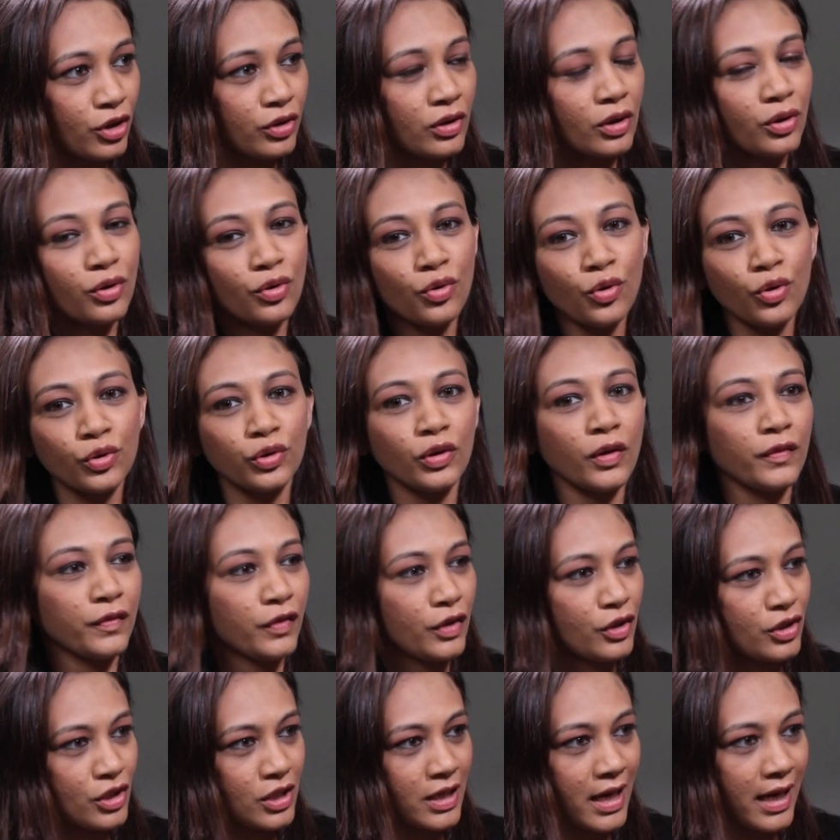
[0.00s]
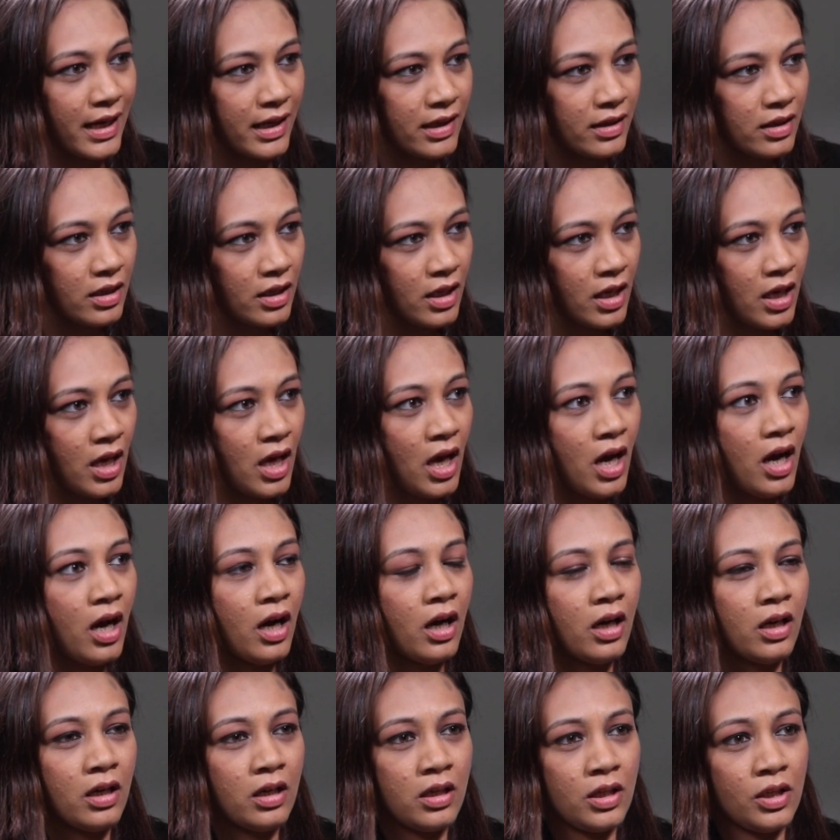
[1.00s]
or the growth of your child.
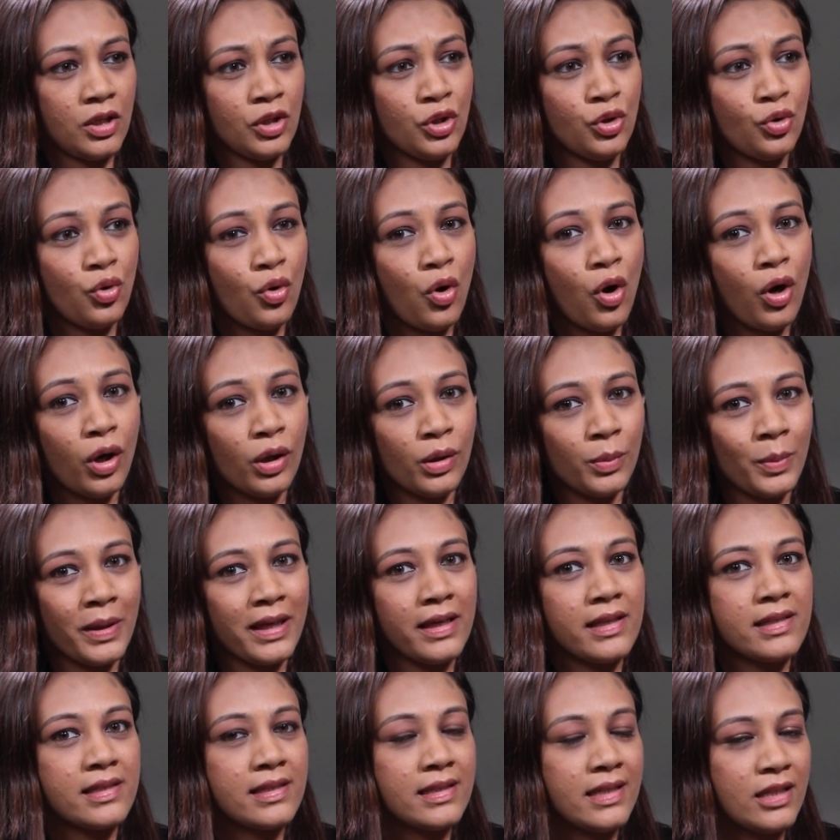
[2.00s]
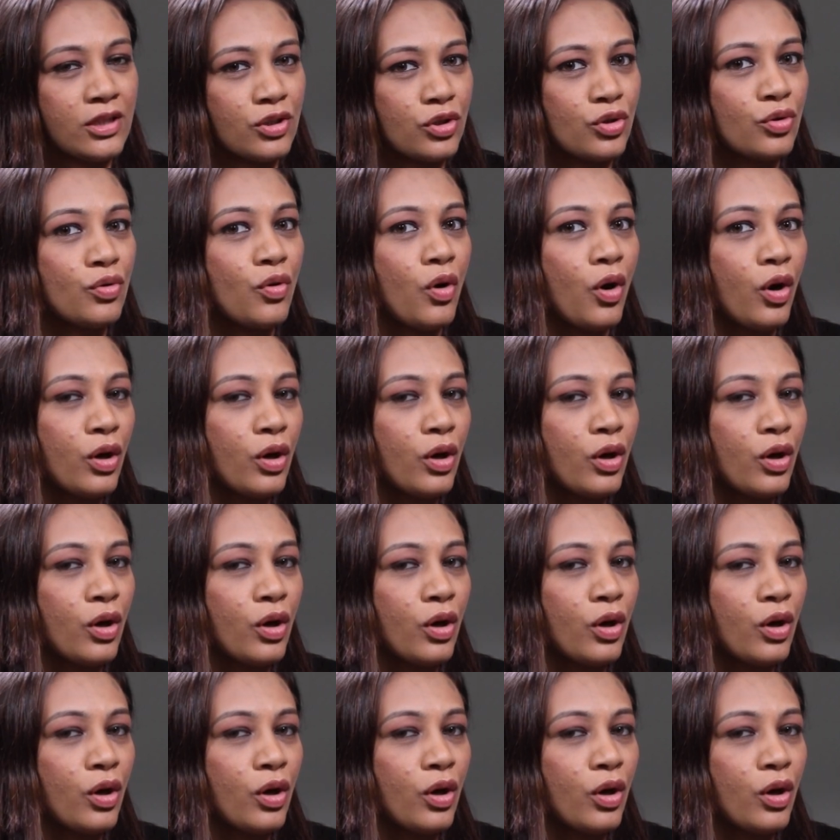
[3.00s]
You always need to